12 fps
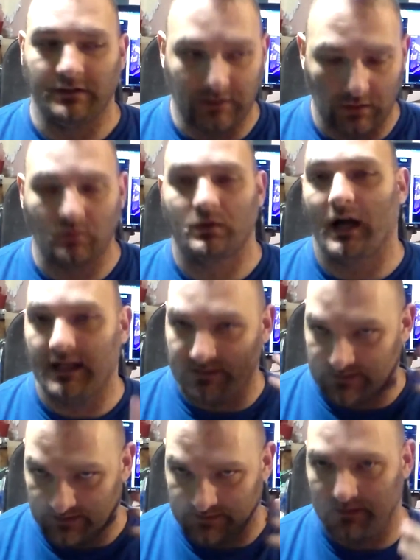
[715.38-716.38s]
You
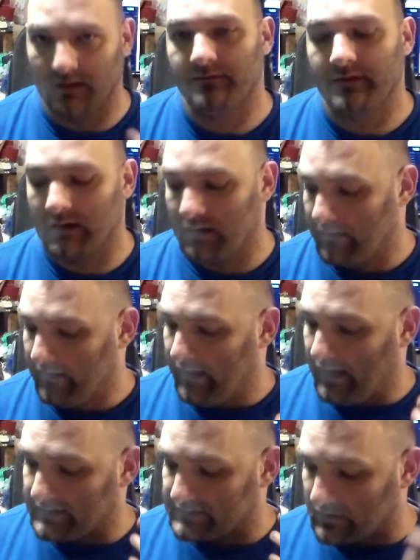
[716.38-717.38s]
guys deserve it.
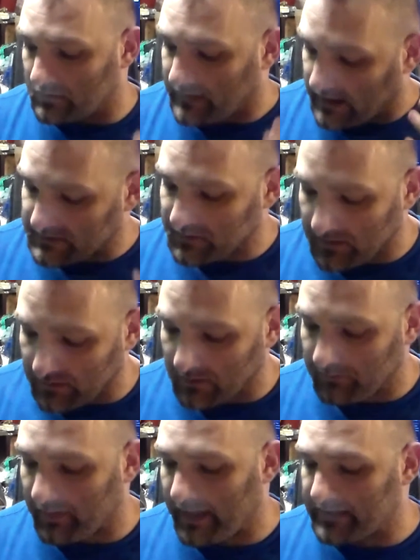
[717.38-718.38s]
And so that's what I've
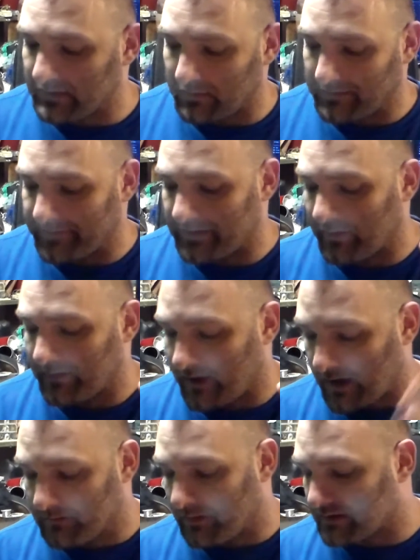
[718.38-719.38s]
got planned. I want to be doing
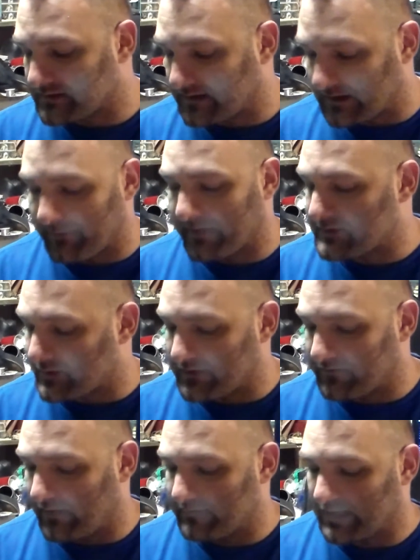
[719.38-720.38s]
an unboxing and a
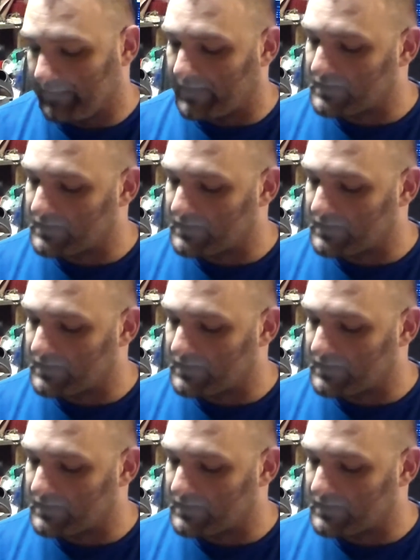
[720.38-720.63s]
B25J